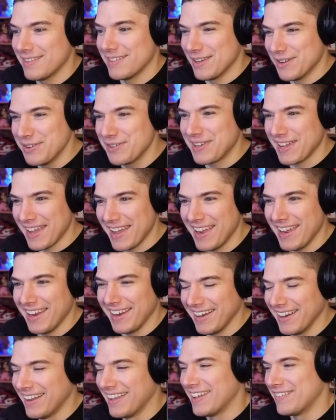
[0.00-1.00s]

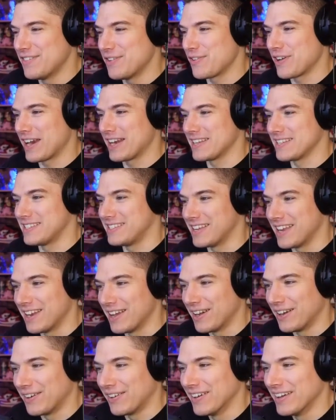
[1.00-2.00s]
Okay. Never gotten a
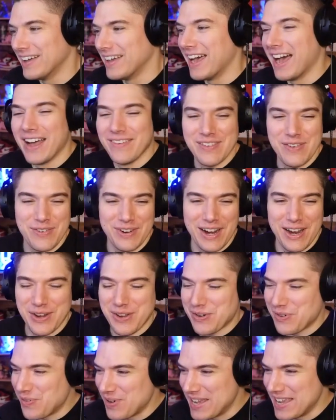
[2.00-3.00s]
Xeno. Never gotten
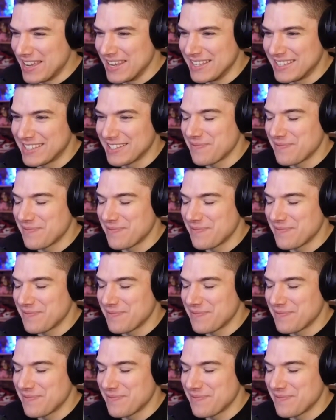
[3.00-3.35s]
a Whis.